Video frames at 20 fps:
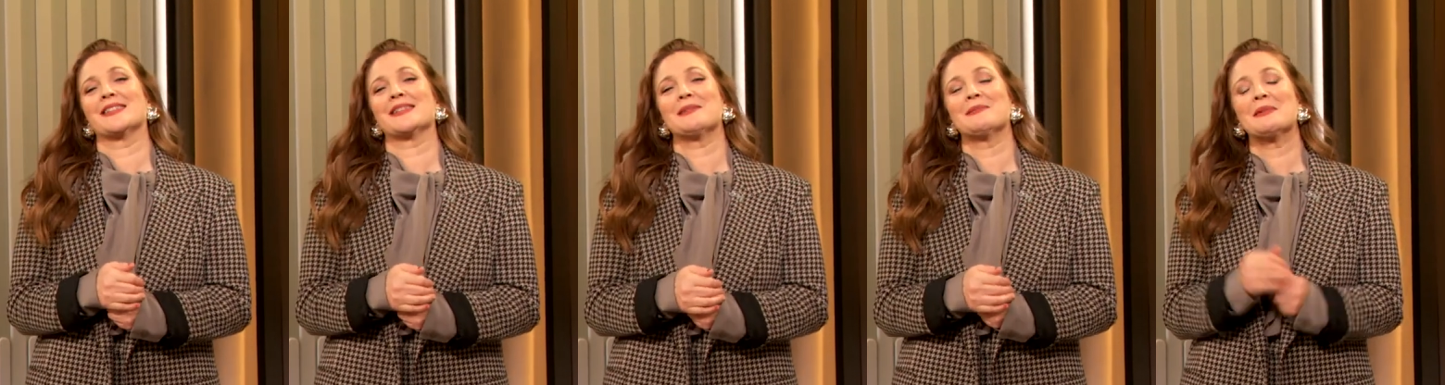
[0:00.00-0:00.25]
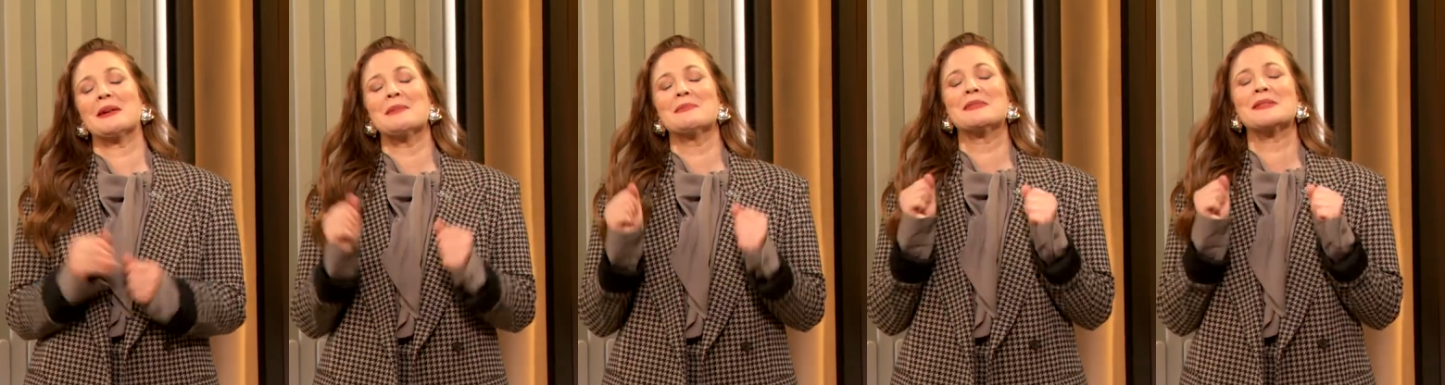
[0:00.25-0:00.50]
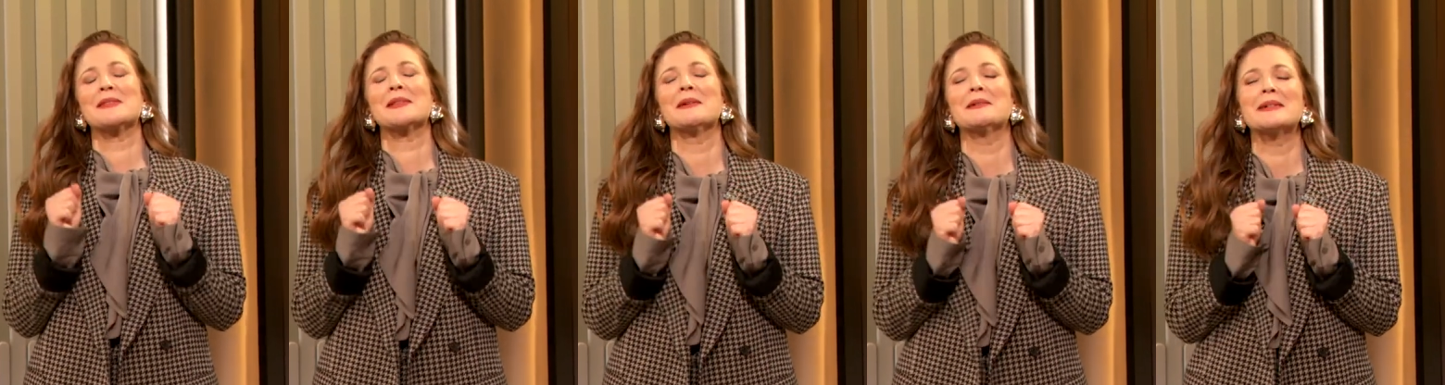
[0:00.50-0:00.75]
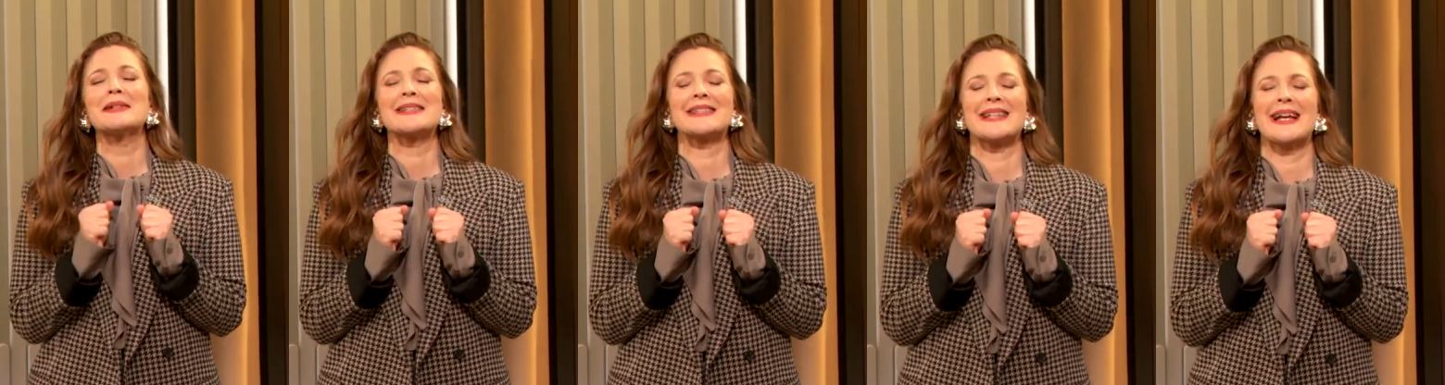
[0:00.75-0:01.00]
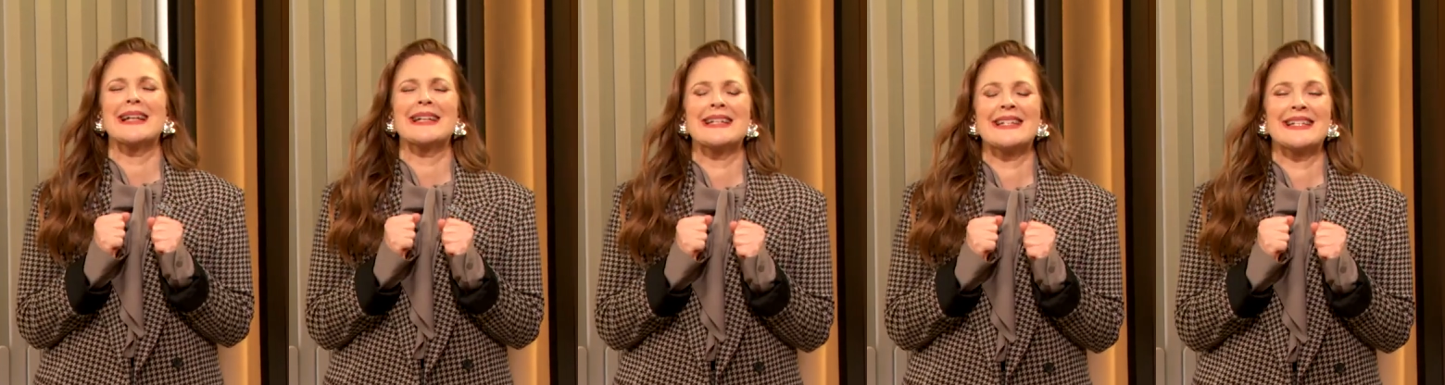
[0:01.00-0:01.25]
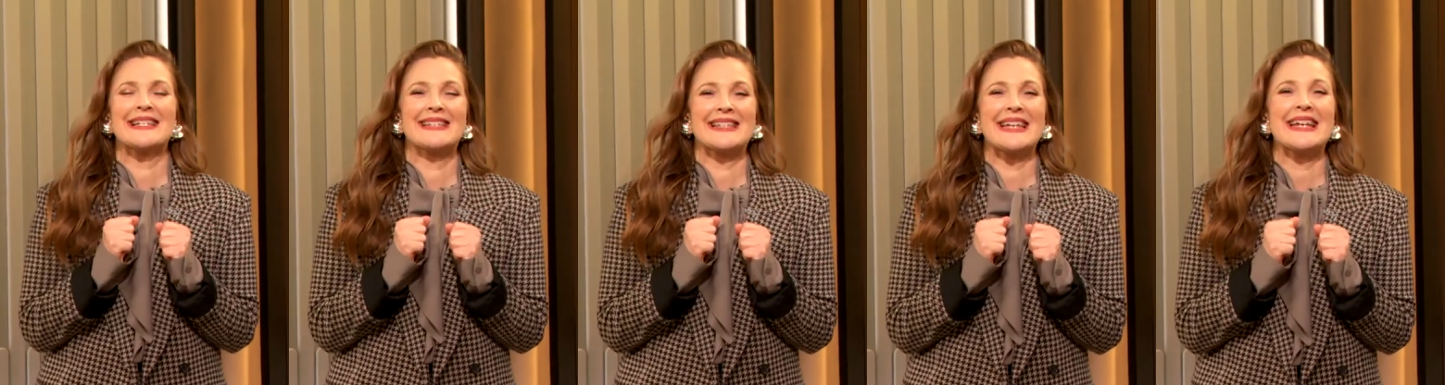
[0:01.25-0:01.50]
someone I'm so excited
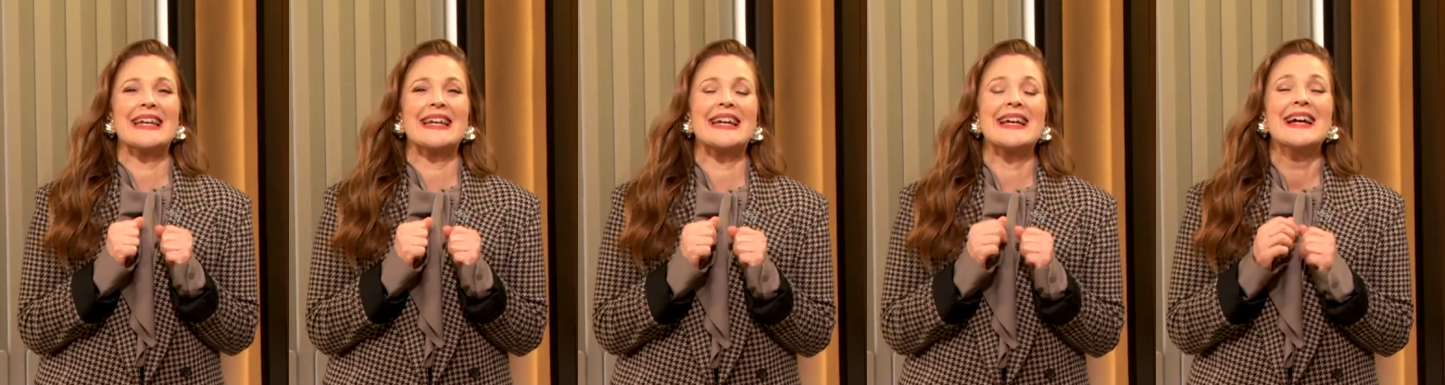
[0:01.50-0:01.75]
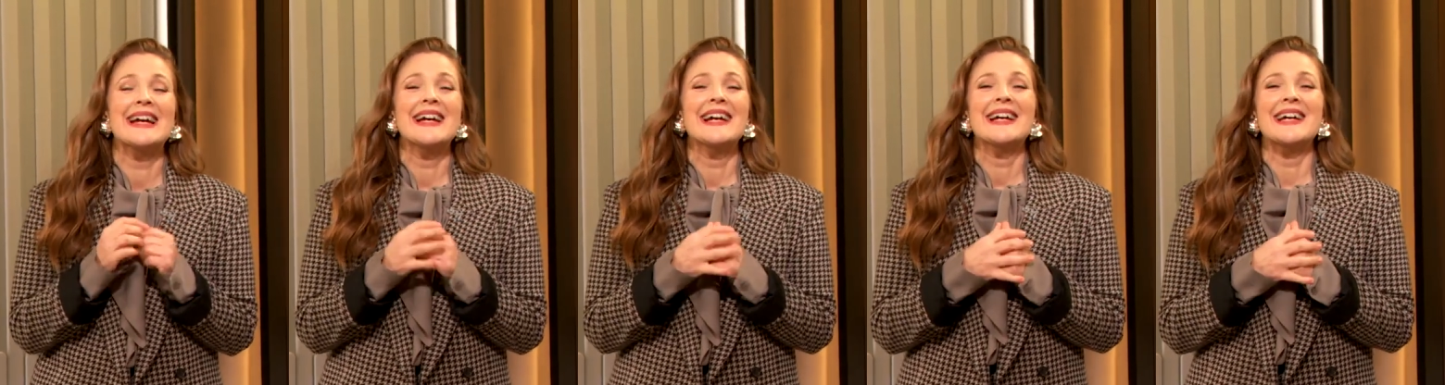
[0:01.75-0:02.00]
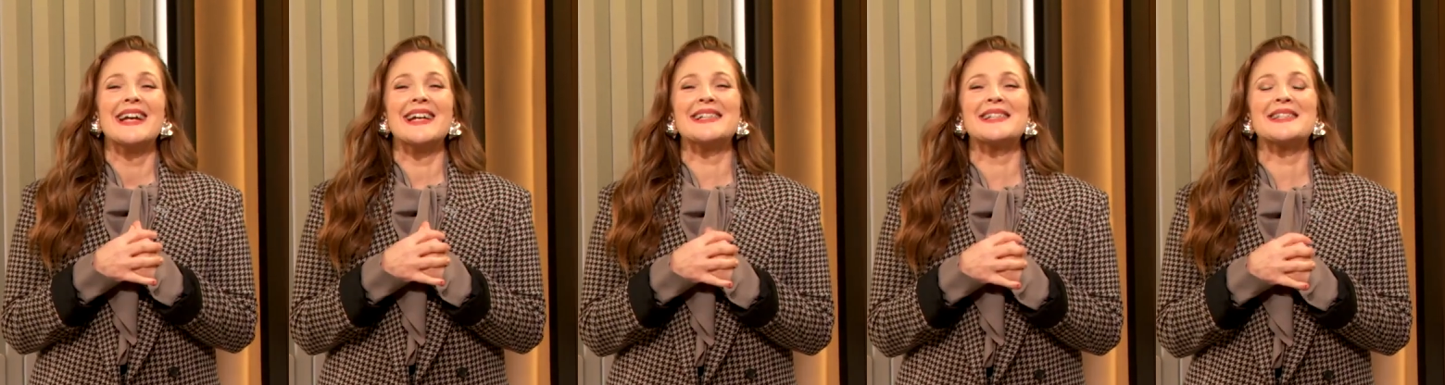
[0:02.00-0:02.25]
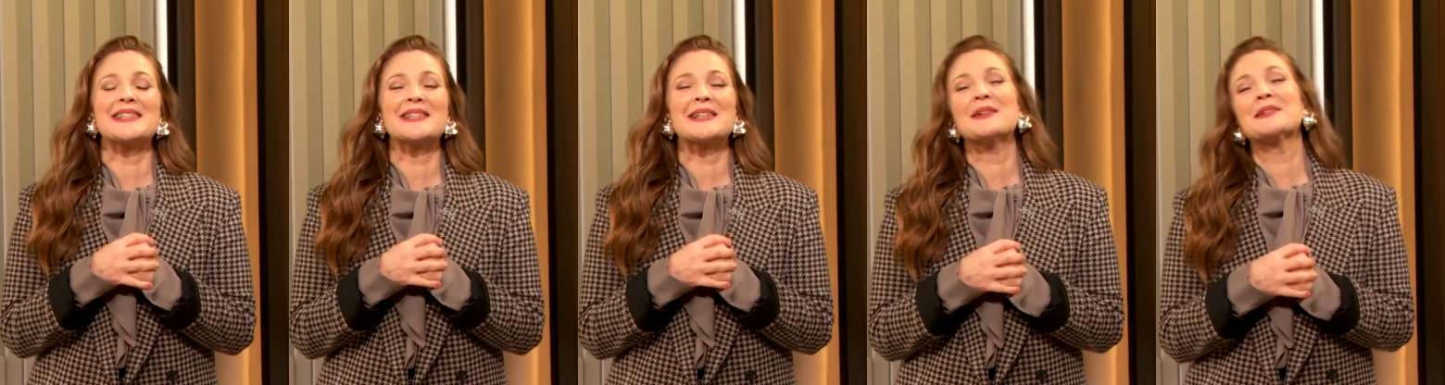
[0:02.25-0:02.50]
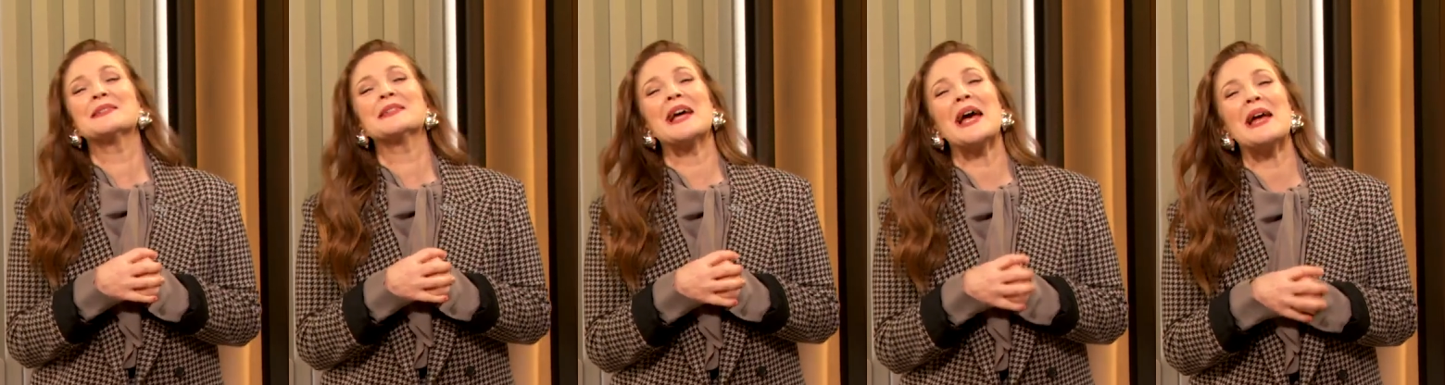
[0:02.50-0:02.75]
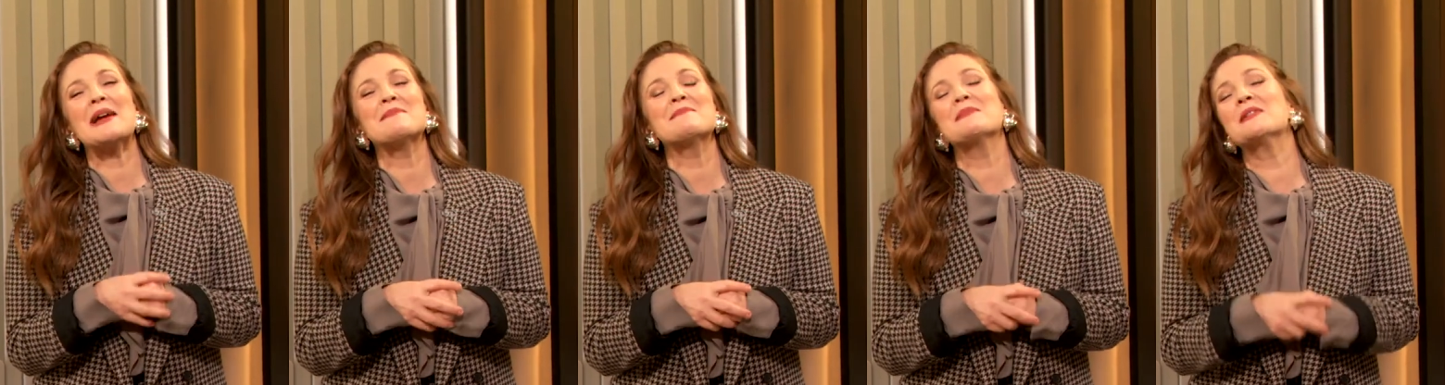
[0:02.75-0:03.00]
to see. It's
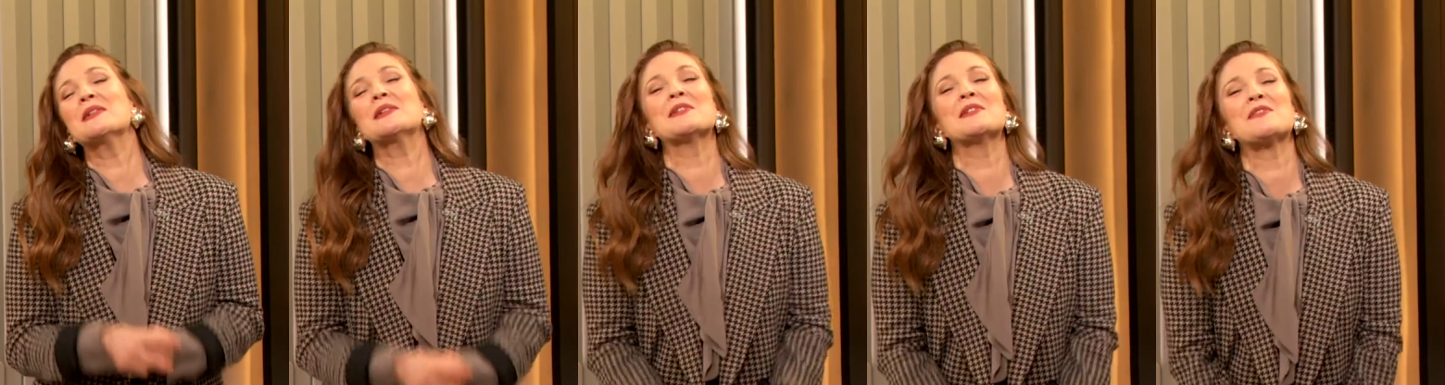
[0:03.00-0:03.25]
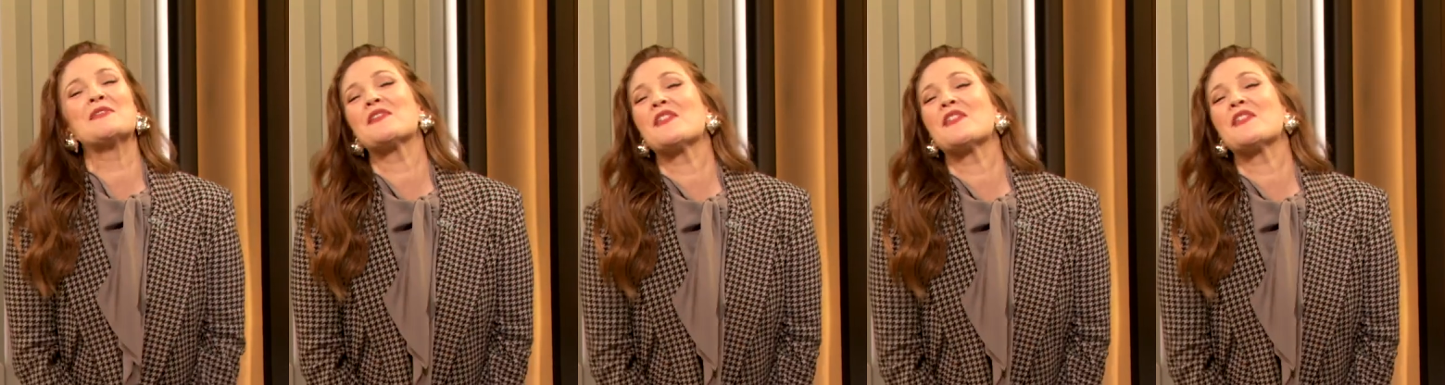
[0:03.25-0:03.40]
Soleil Moon